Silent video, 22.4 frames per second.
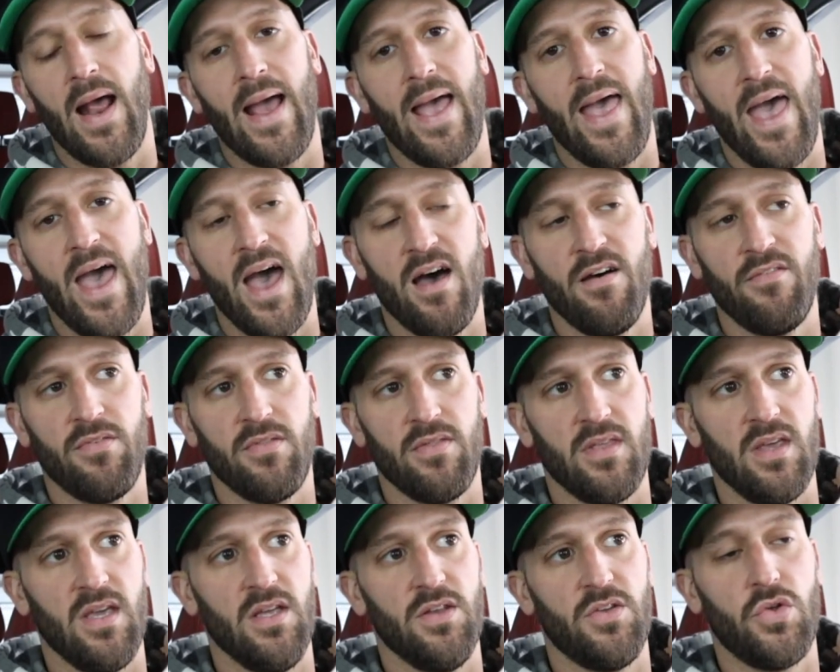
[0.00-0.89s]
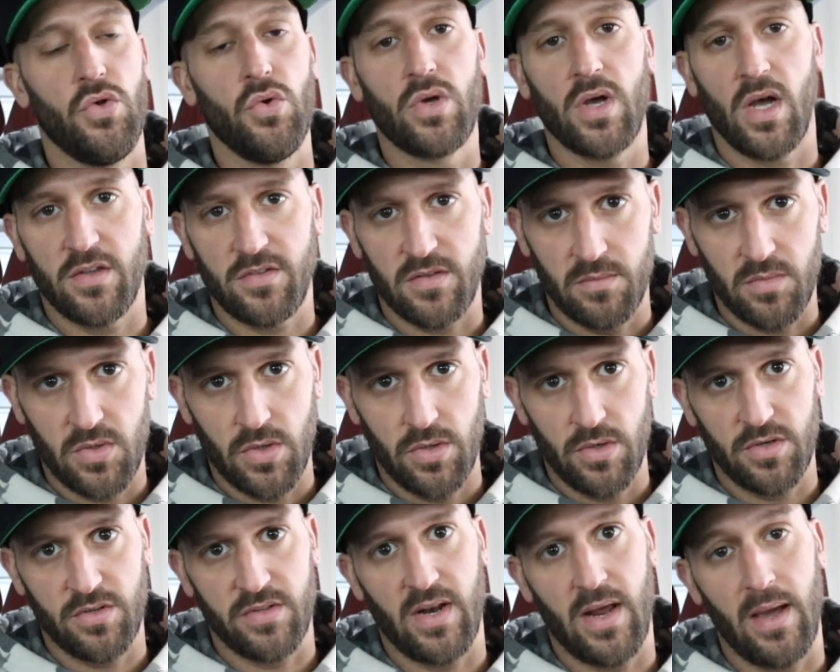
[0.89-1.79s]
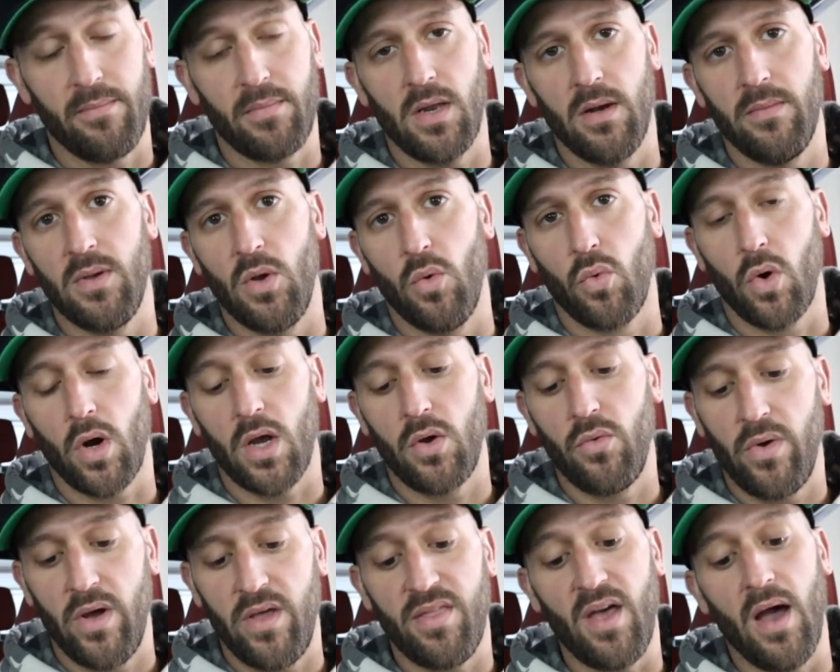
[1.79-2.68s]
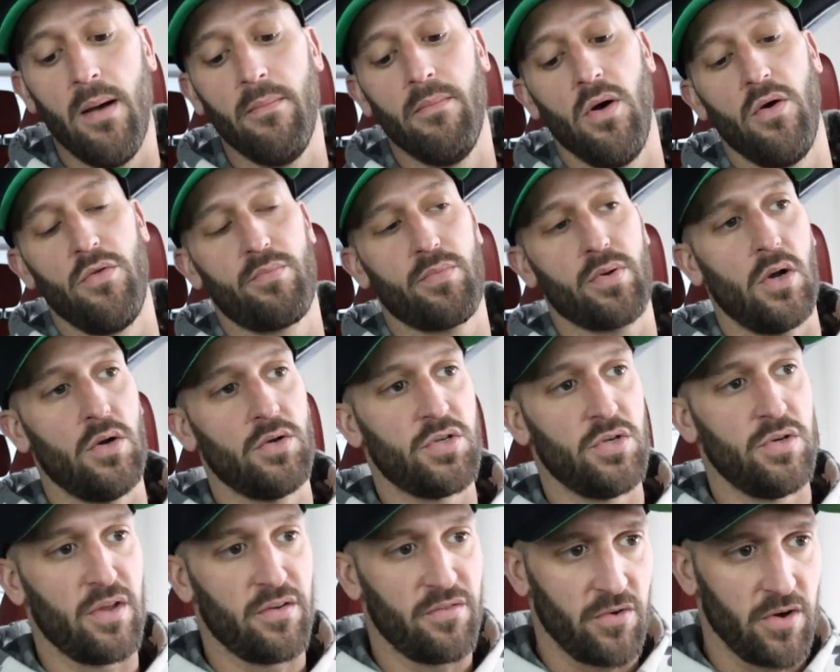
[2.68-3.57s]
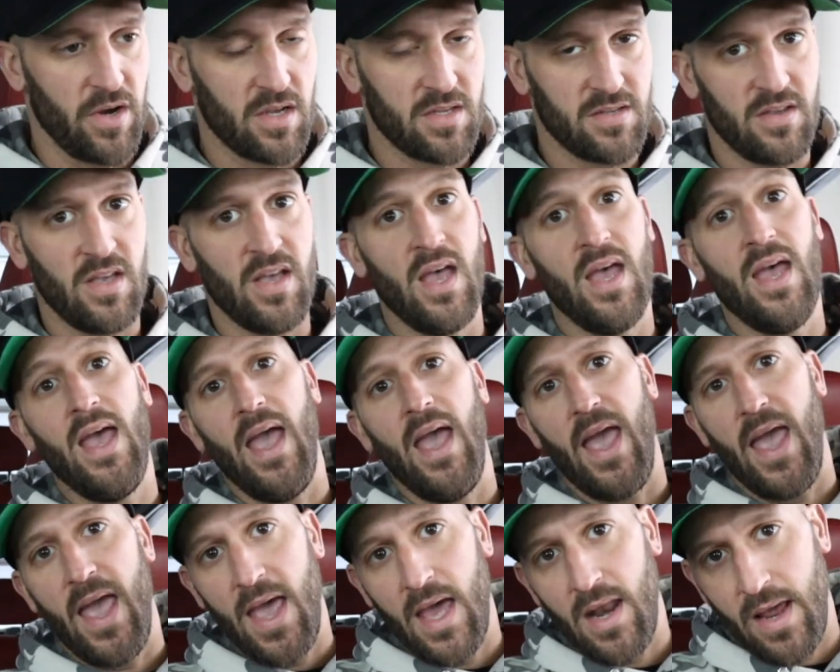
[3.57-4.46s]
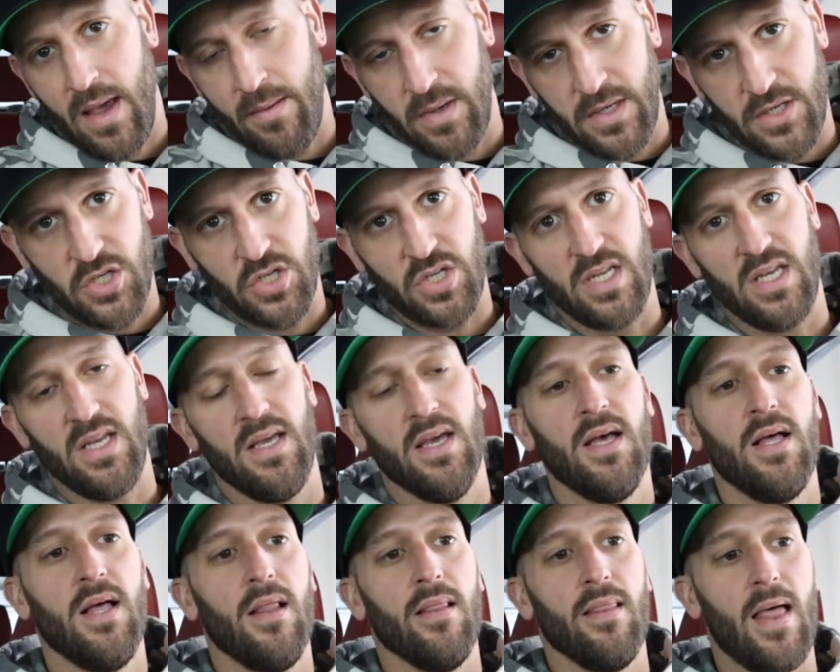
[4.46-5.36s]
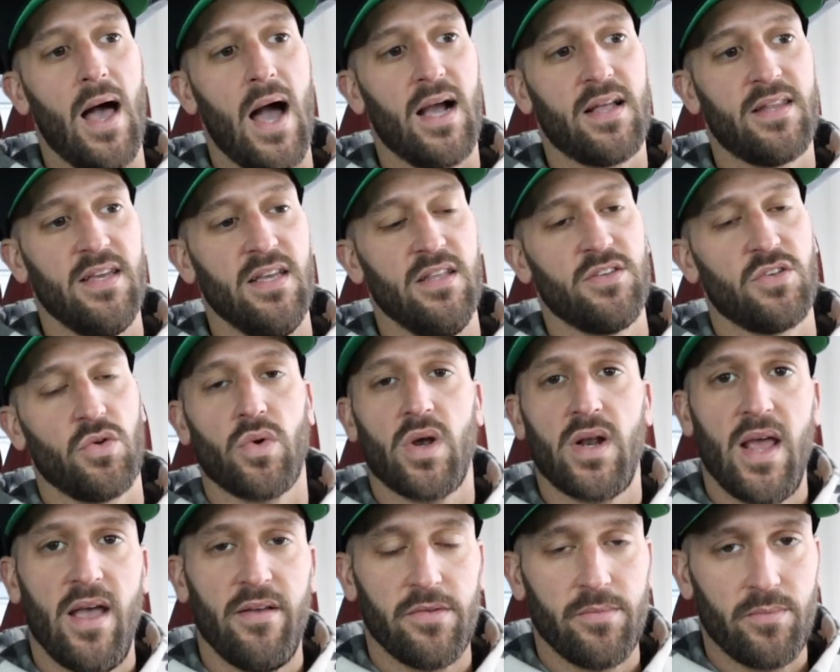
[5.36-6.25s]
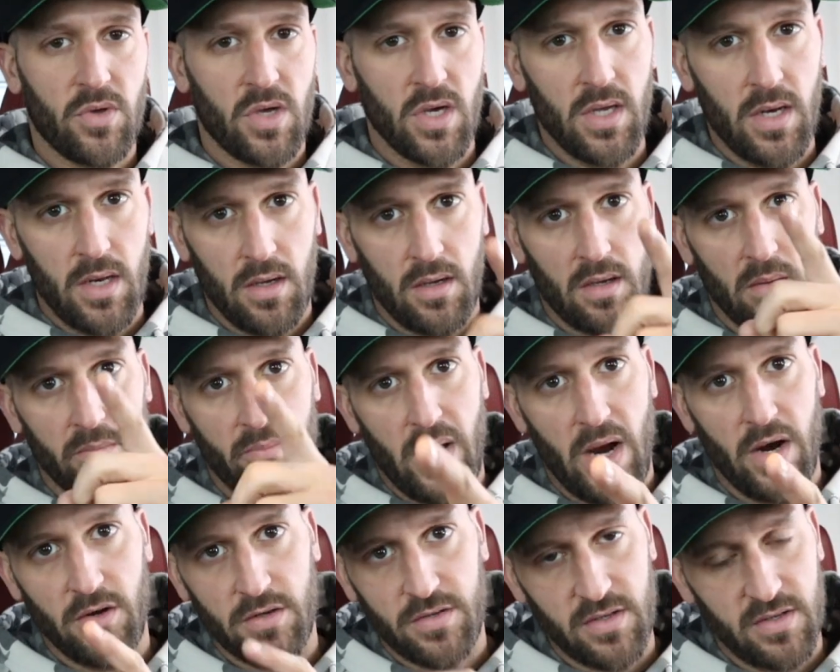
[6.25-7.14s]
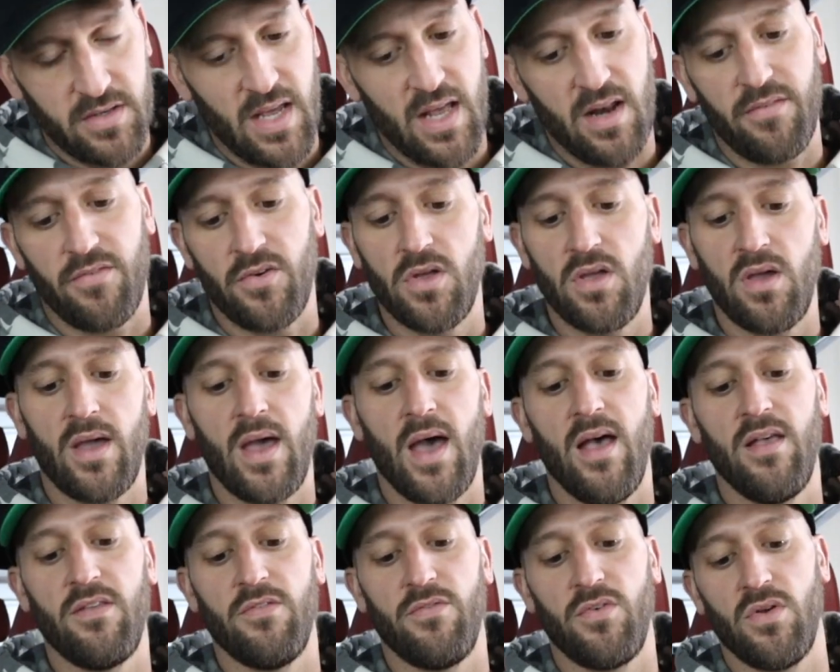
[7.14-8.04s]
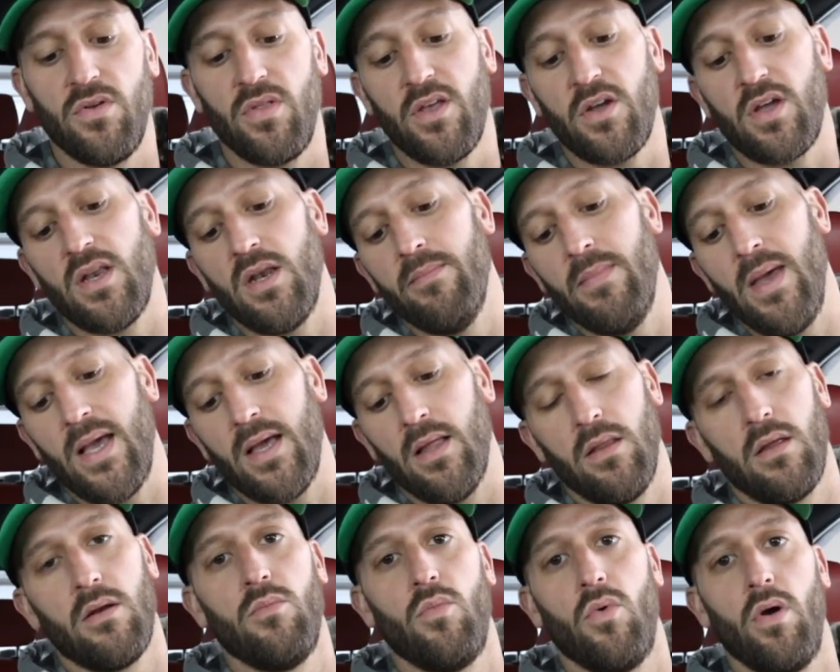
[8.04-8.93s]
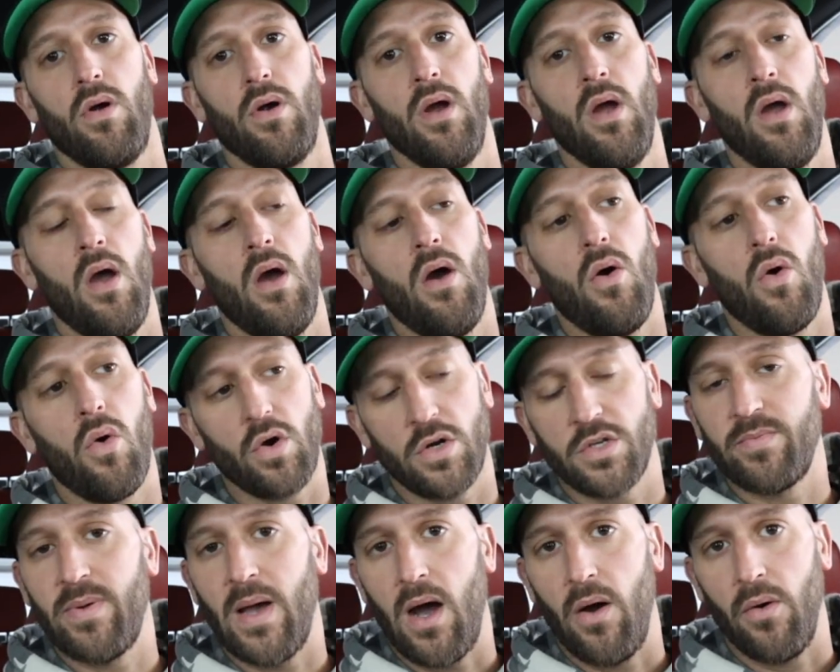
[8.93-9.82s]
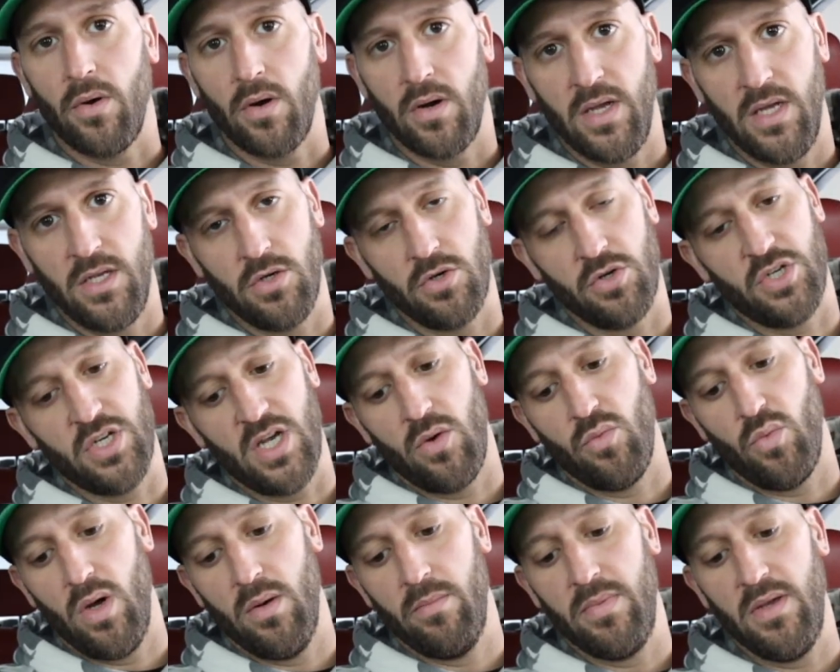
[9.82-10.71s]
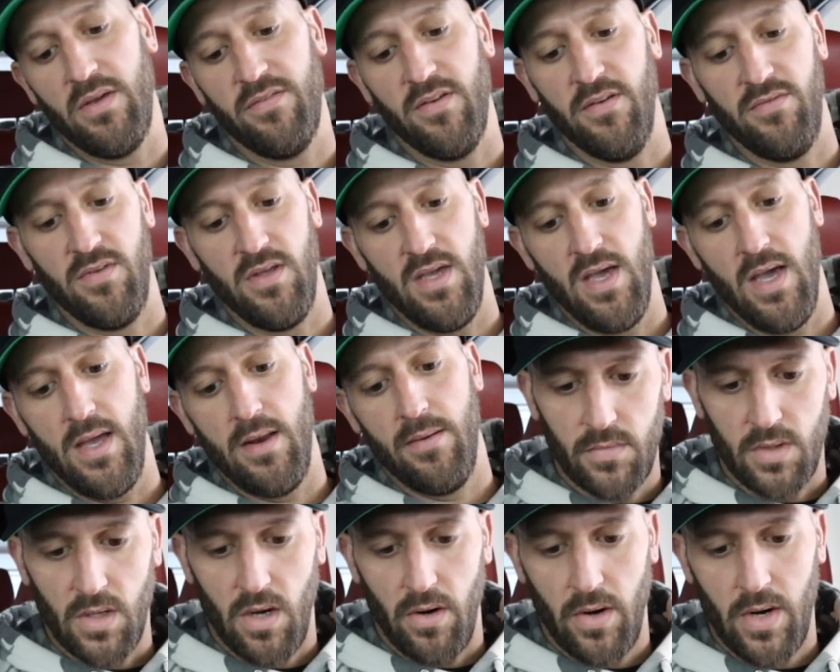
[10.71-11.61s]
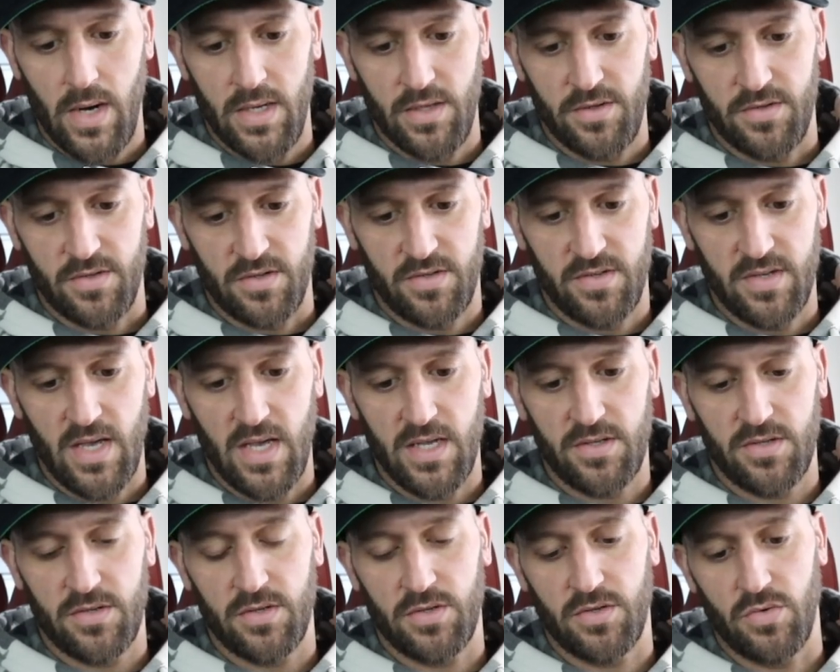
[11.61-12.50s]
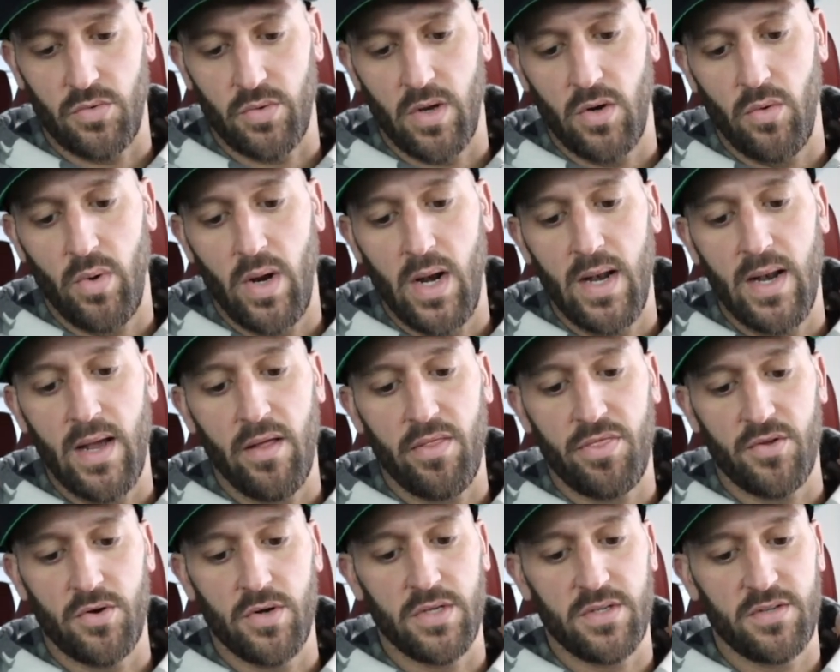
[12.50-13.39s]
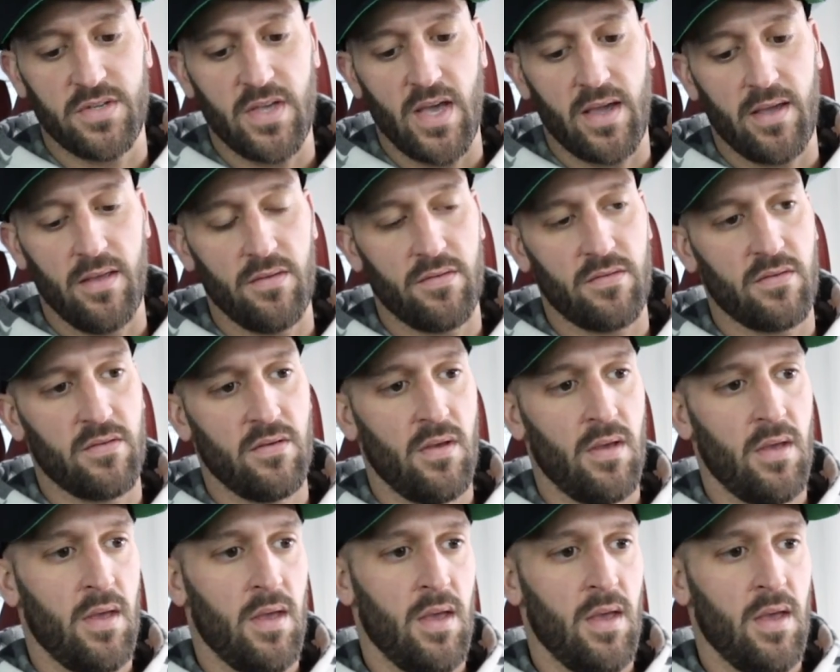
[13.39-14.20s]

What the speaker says: I have the 2 custom tuners that I'm going to be working with on both Pro Tuning Freaks and MHD locked in. So we're going to have some good comparison data for you guys if you're looking to make a little more horsepower in your Gen 1 B58. All right, success. So we're going to wait it out 30 seconds.